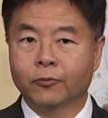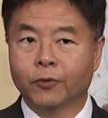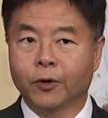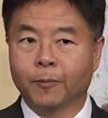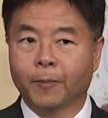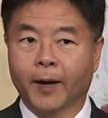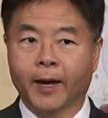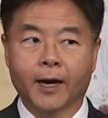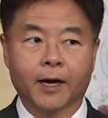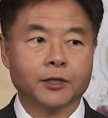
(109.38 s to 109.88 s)

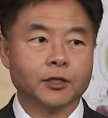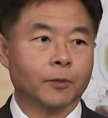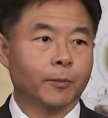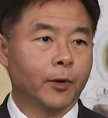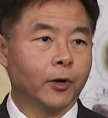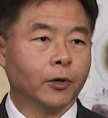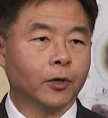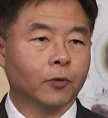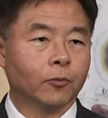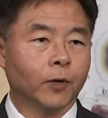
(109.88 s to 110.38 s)
we passed the
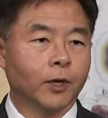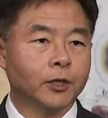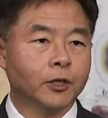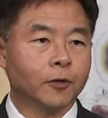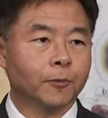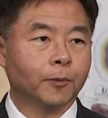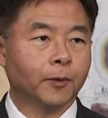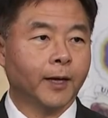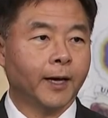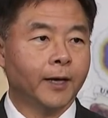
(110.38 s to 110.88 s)
American
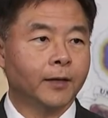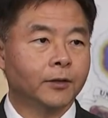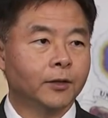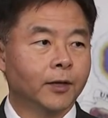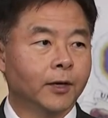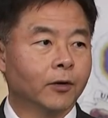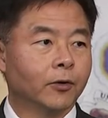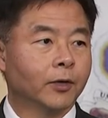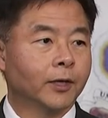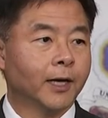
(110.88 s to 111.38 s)
Rescue Plan
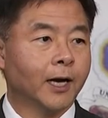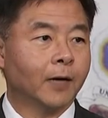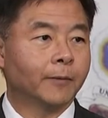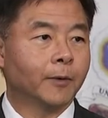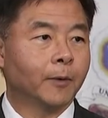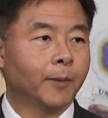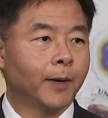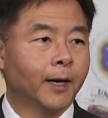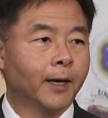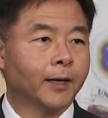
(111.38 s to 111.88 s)
to get our
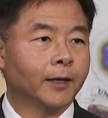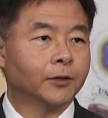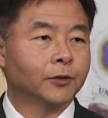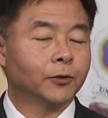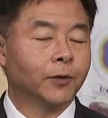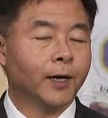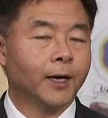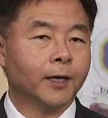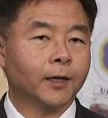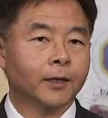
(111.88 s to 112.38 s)
economy back on
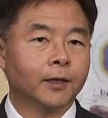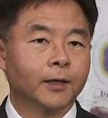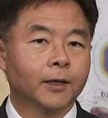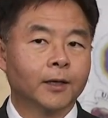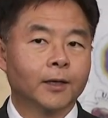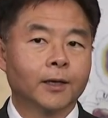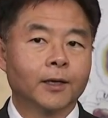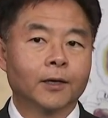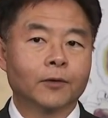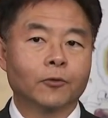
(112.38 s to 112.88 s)
track.
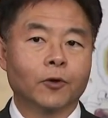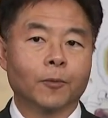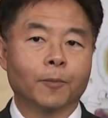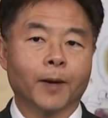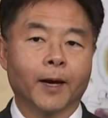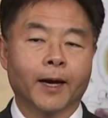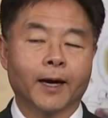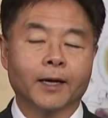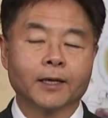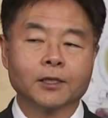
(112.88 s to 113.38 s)
We
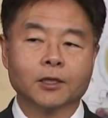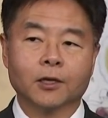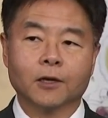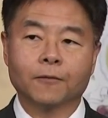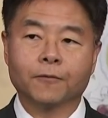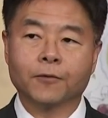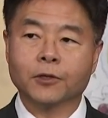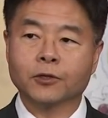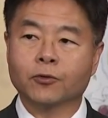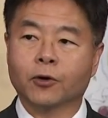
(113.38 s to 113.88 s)
passed the
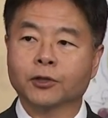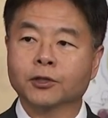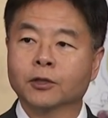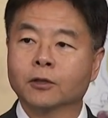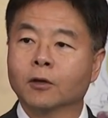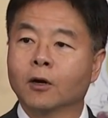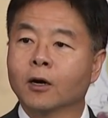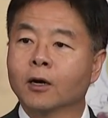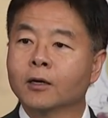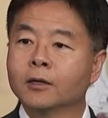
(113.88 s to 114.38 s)

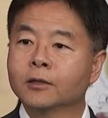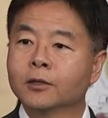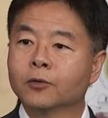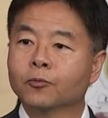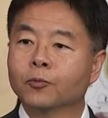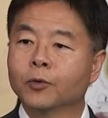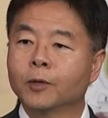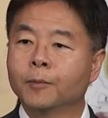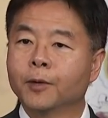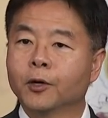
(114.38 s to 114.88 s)
infrastructure law
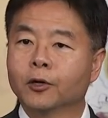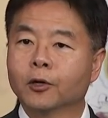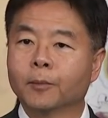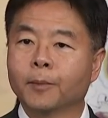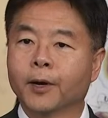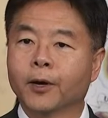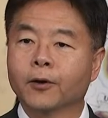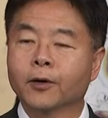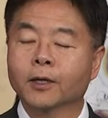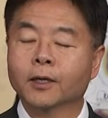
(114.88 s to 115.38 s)
to rebuild
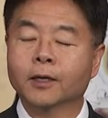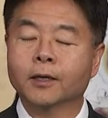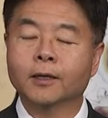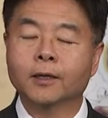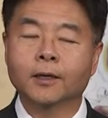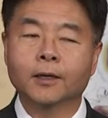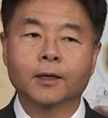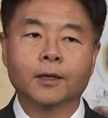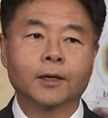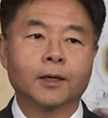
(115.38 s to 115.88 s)

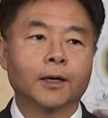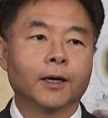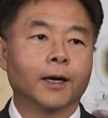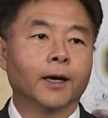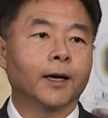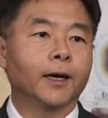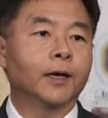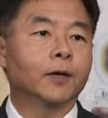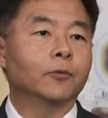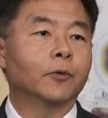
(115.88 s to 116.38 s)
America.
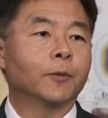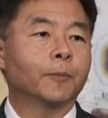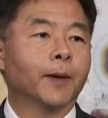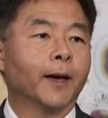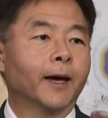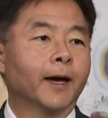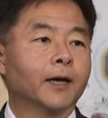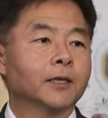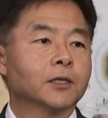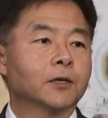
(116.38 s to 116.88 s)
And we
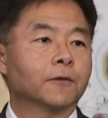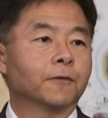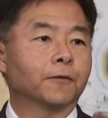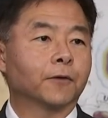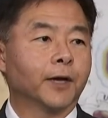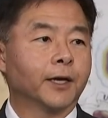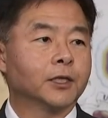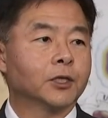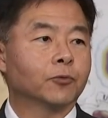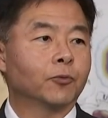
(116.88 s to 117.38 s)
passed the
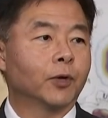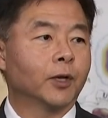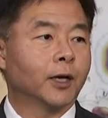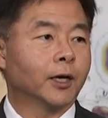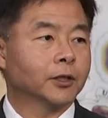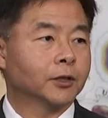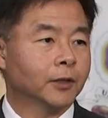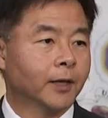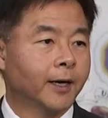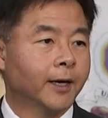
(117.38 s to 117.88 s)
Inflation
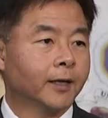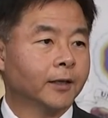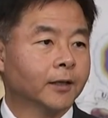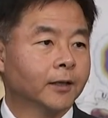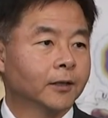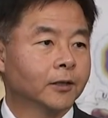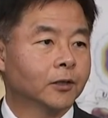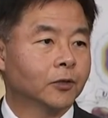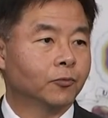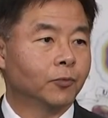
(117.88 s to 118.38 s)
Reduction
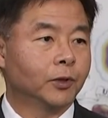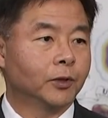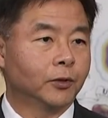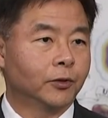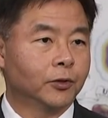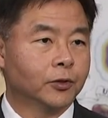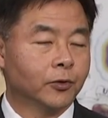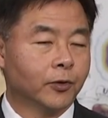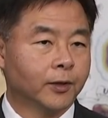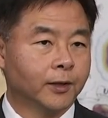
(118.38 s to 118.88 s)
Act to
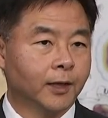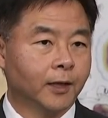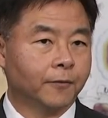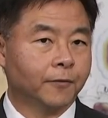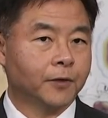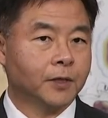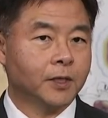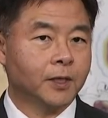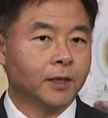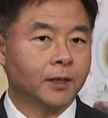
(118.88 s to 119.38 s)
reduce our
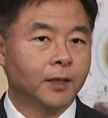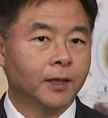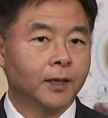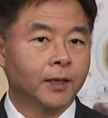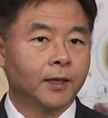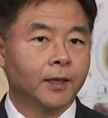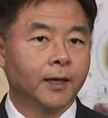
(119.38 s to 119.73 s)
deficit